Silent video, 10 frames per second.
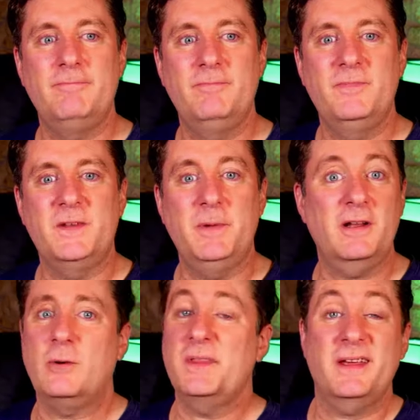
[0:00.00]
depending
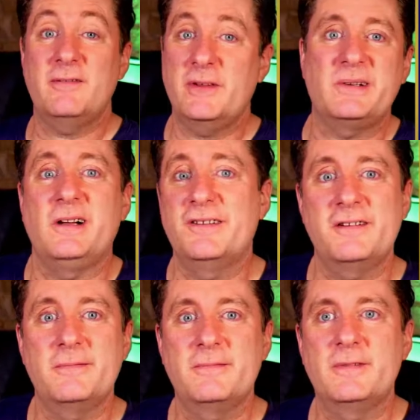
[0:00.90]
on what they have in their closet
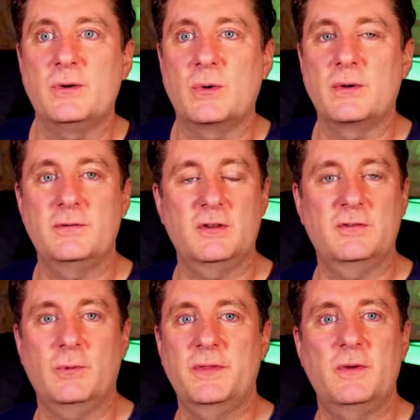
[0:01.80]
or
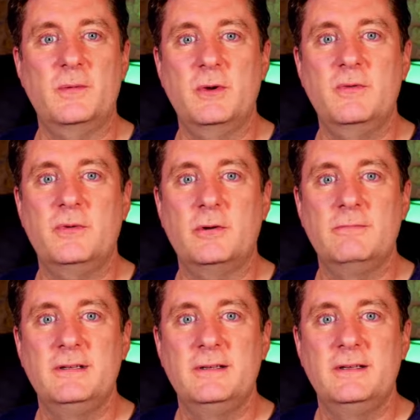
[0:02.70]
just what they're in the mood for.
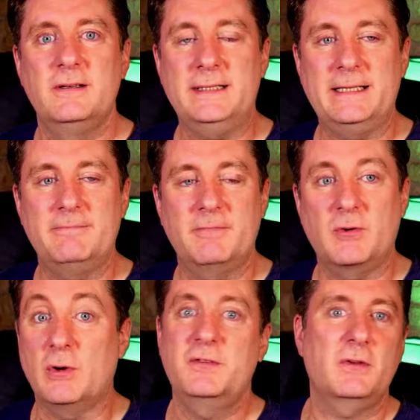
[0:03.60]
And of
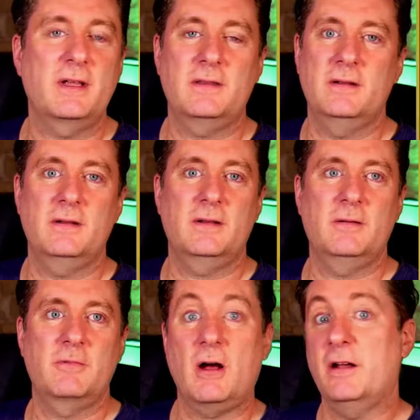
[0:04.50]
course, you'll get the
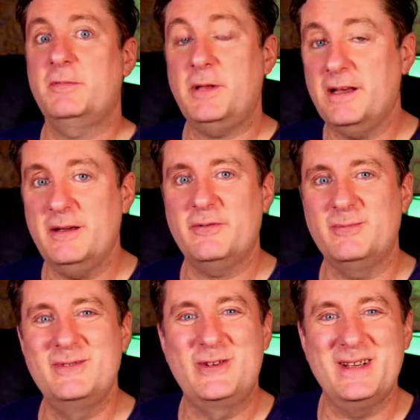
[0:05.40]
cosplay
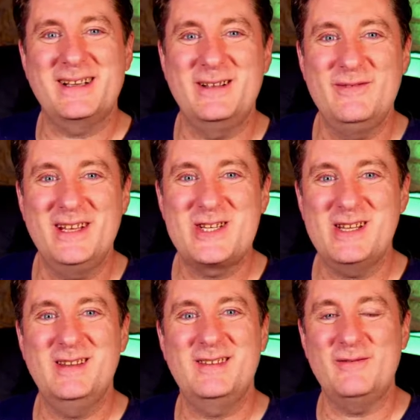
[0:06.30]
from
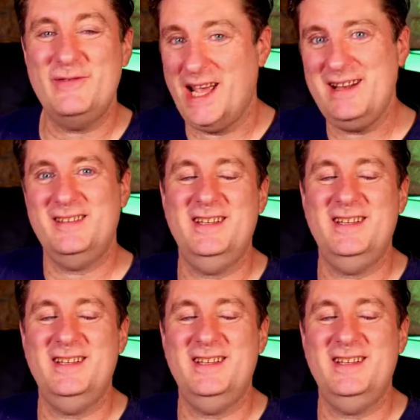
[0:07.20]
conventions and fantasy